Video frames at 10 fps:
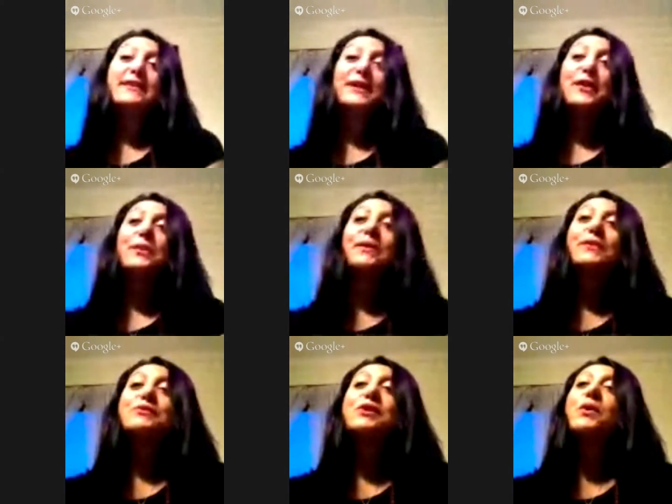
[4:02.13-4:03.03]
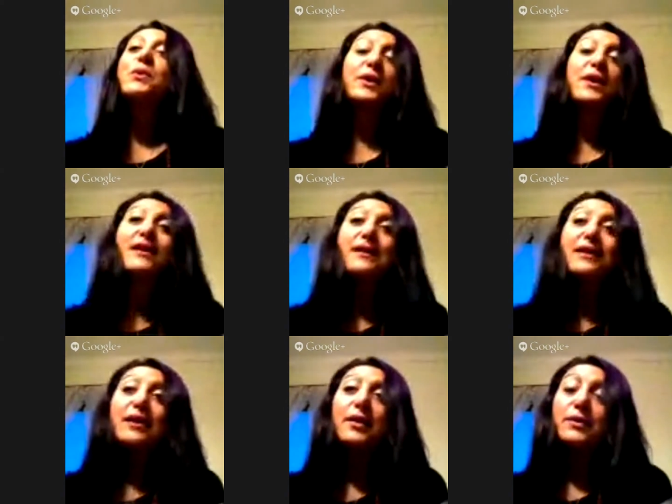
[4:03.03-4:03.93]
a little joke
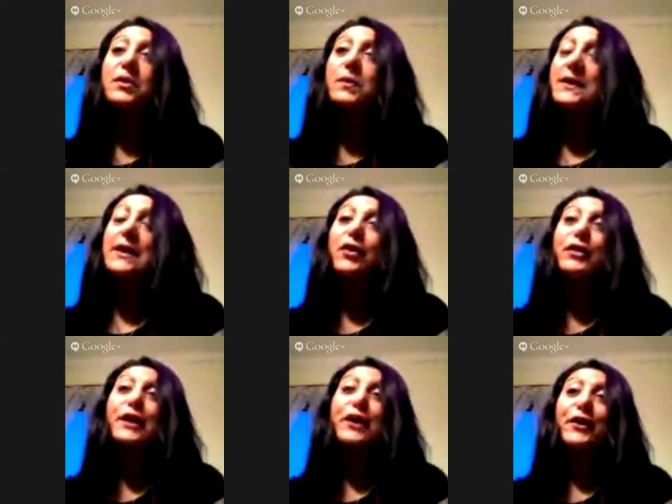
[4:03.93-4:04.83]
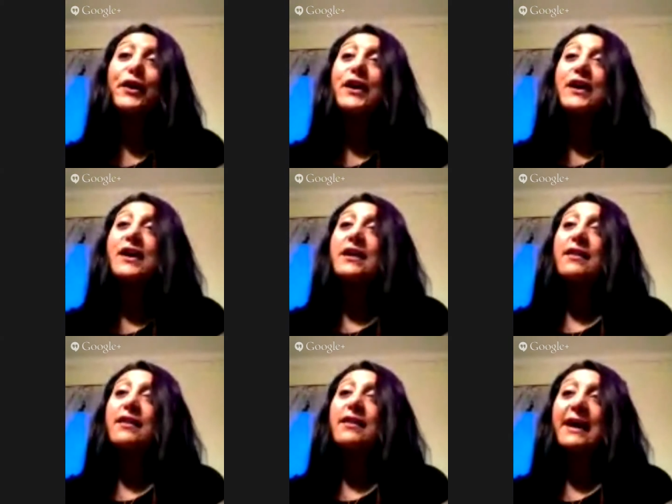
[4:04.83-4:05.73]
as we were speaking earlier,
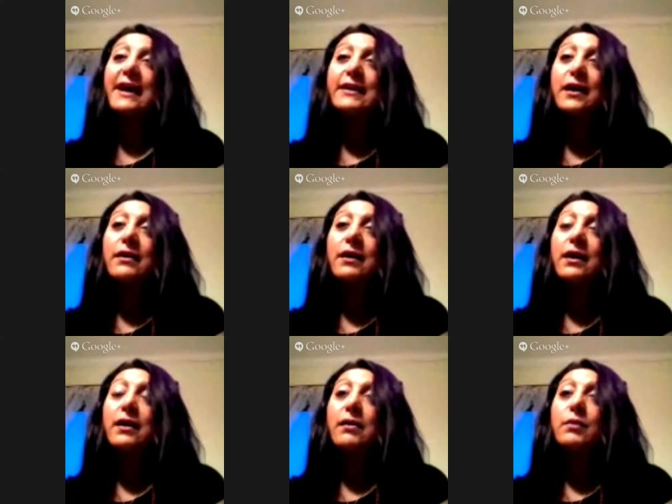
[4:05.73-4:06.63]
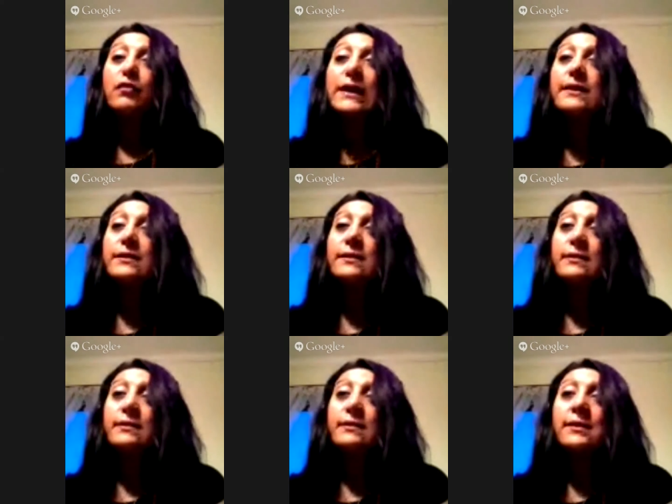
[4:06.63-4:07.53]
that
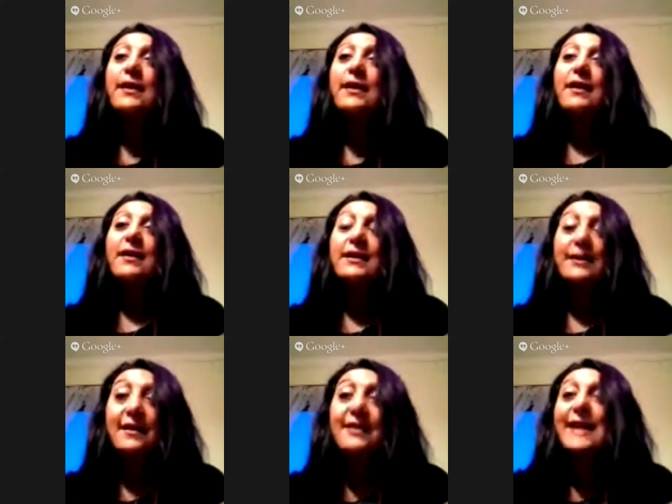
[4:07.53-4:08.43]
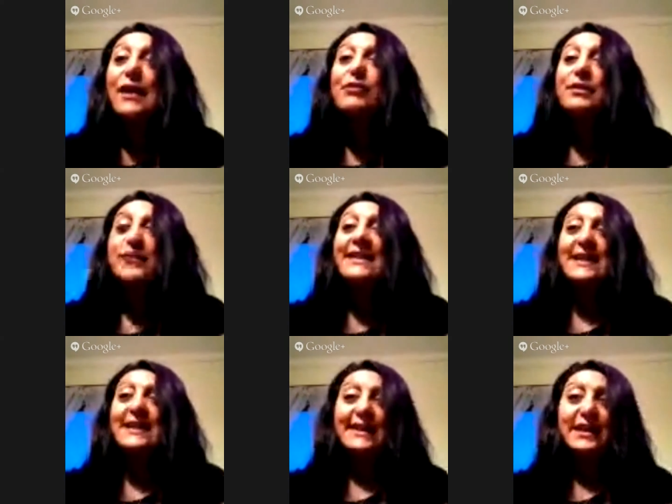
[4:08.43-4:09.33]
voices, it sounds
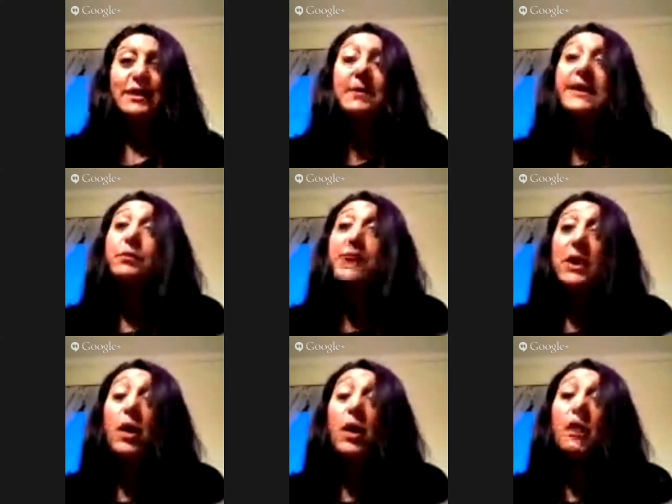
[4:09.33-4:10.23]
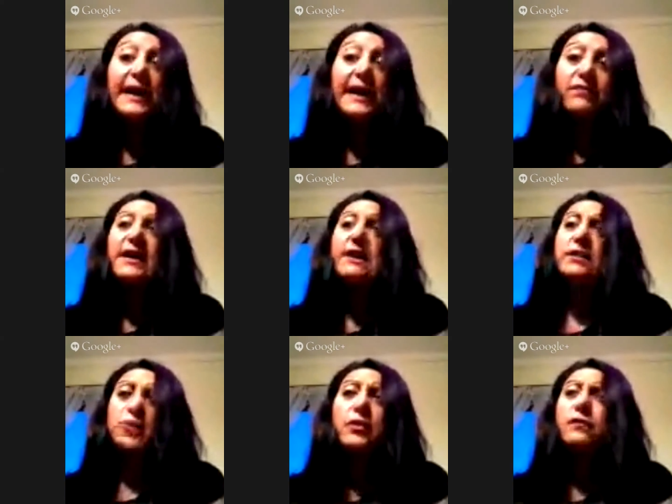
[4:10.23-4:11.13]
silly, but we all have that
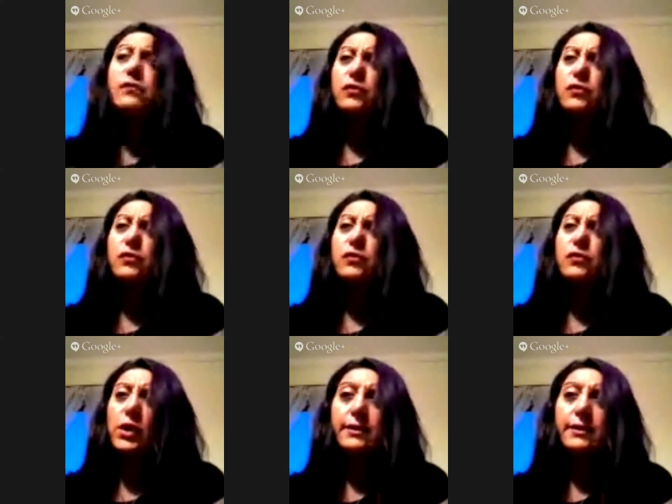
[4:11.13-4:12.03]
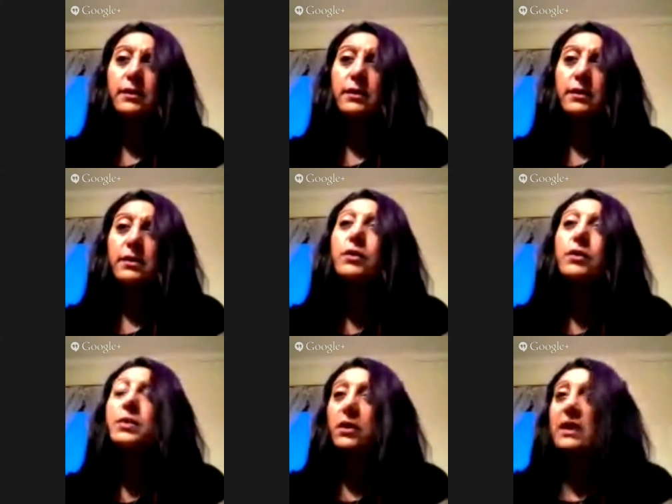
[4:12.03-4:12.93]
internal voice. We